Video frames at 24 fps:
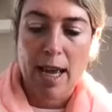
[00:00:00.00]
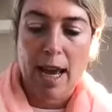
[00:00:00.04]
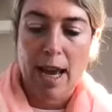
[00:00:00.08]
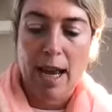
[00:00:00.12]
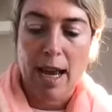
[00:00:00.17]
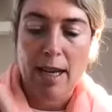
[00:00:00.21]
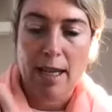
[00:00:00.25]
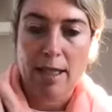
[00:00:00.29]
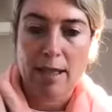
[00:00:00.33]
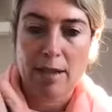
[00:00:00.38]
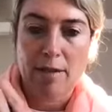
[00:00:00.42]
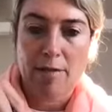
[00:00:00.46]

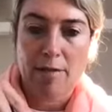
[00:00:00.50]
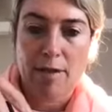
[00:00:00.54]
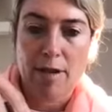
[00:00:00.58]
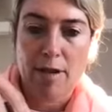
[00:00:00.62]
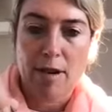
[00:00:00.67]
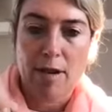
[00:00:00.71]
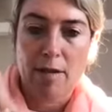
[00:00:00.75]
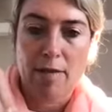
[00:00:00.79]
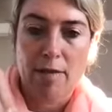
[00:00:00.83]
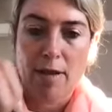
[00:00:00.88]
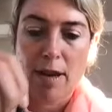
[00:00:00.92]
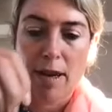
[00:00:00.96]
and it's a
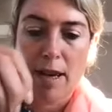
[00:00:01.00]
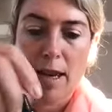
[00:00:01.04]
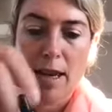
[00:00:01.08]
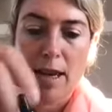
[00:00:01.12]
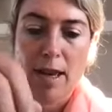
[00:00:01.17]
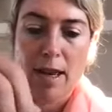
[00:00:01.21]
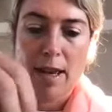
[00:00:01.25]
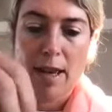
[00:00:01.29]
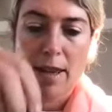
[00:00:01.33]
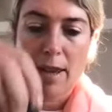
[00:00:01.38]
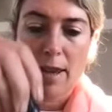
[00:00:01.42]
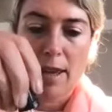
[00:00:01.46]
very, very
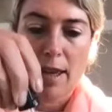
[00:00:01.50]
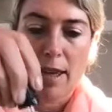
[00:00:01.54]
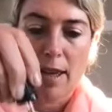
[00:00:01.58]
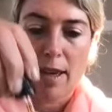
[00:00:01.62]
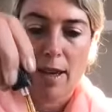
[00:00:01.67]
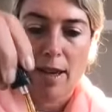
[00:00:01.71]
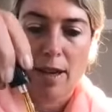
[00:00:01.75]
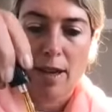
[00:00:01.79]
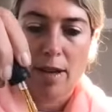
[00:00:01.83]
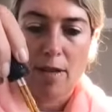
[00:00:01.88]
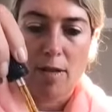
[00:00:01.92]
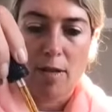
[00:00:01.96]

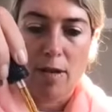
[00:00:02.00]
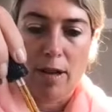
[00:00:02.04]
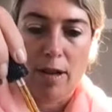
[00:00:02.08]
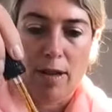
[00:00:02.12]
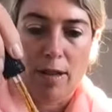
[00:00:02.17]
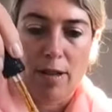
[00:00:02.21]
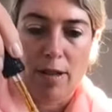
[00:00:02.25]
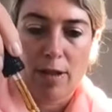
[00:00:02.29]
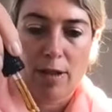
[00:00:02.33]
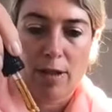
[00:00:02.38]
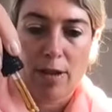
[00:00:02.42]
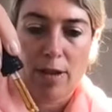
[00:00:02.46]
thick
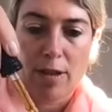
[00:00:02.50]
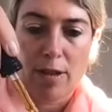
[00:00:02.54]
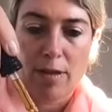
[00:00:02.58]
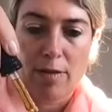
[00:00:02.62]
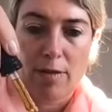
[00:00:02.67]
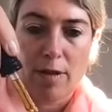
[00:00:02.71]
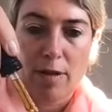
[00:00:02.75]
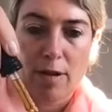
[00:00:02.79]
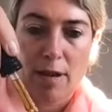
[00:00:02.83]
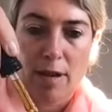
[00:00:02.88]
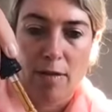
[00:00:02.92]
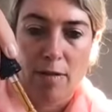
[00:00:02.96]
oil, so it's
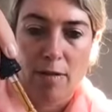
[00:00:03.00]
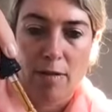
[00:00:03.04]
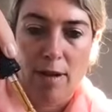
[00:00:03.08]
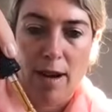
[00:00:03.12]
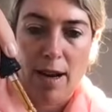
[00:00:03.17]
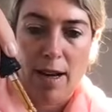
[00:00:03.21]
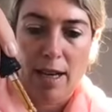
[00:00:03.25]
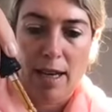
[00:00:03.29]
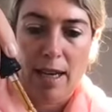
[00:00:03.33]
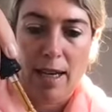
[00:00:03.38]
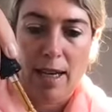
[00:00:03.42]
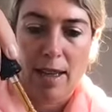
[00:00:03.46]
very
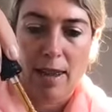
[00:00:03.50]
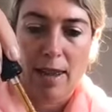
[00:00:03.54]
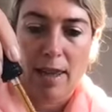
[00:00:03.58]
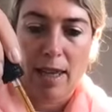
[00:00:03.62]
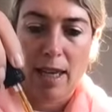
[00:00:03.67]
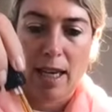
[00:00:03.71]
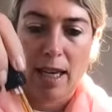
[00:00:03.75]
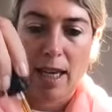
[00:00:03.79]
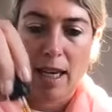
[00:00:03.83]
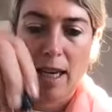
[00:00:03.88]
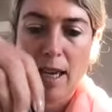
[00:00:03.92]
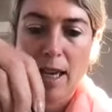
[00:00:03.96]
runny and
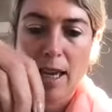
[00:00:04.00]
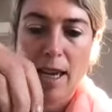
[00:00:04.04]
thick,